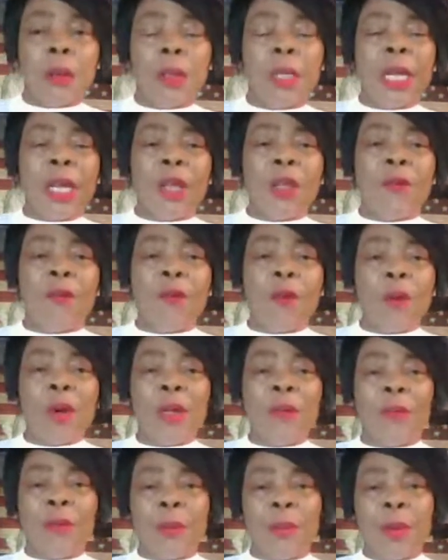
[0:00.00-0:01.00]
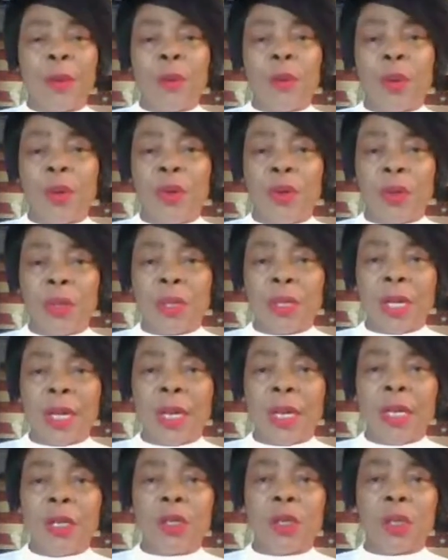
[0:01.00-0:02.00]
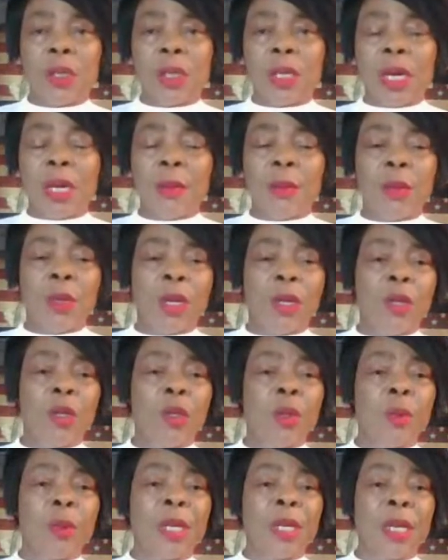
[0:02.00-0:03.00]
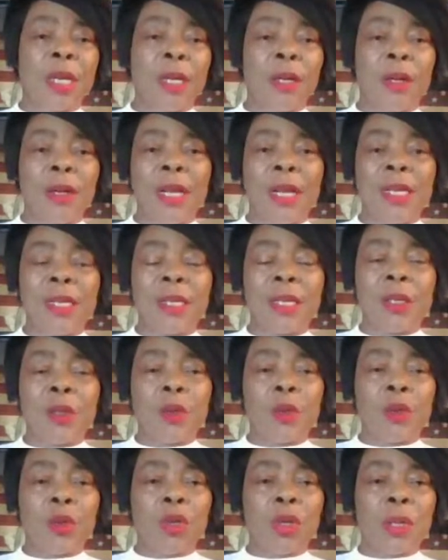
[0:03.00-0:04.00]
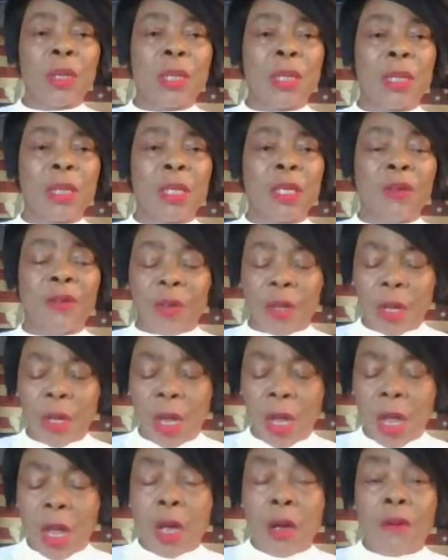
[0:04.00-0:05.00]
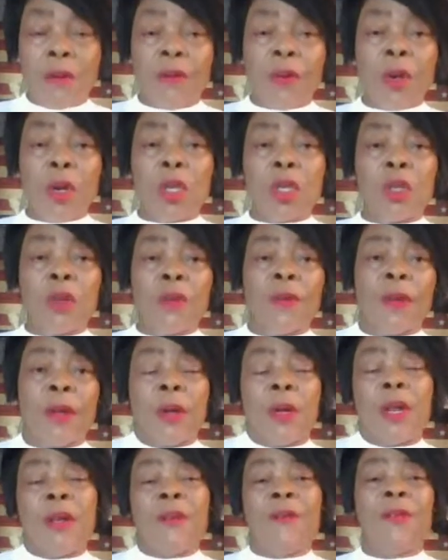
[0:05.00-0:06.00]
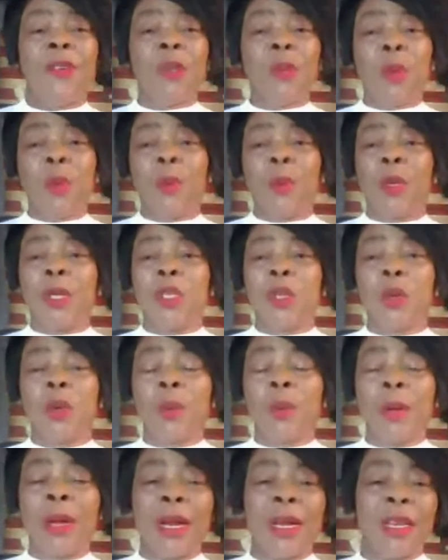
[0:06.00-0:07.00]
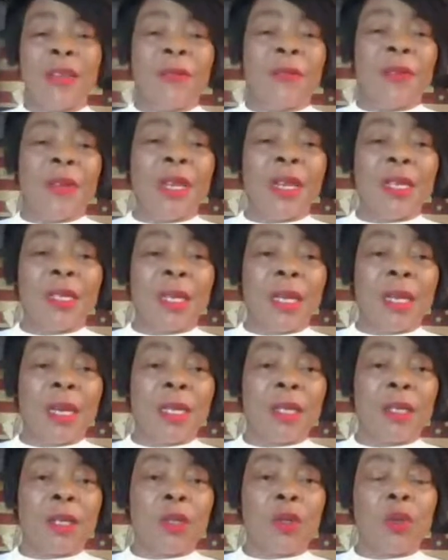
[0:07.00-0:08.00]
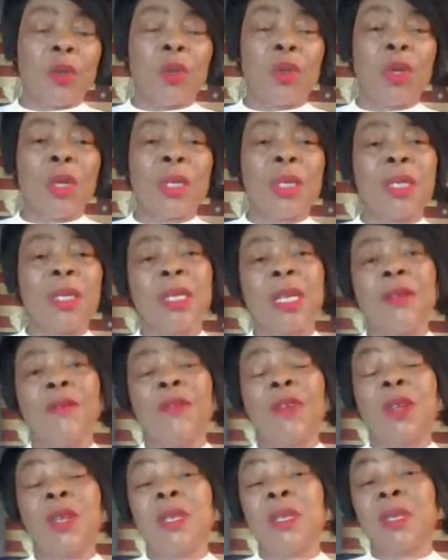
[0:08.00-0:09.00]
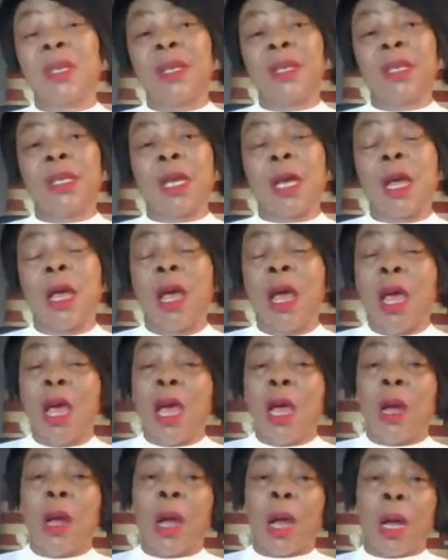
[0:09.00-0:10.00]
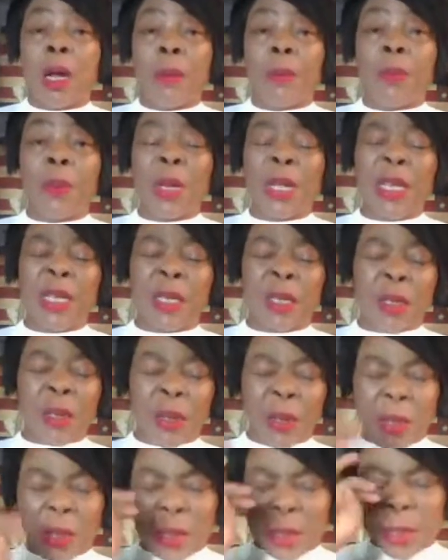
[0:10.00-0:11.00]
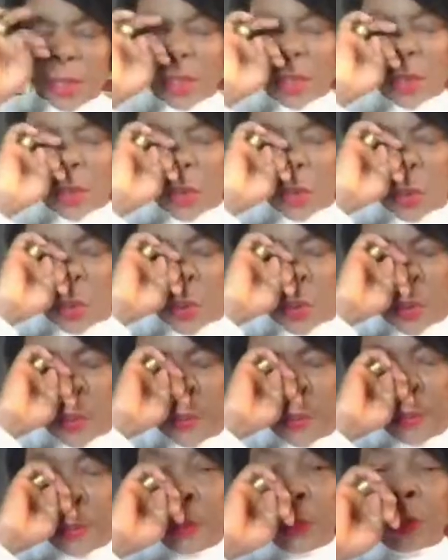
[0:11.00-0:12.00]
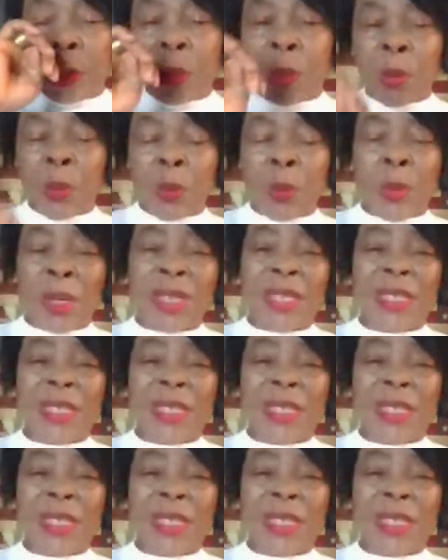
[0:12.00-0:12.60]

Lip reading: Thank you, viewers, for being with us. Kindly subscribe to our YouTube channel on Access to Justice TV. Follow us on our Facebook page on Human Rights Defenders and Access to Justice Advocate Center. Please, on this case also, we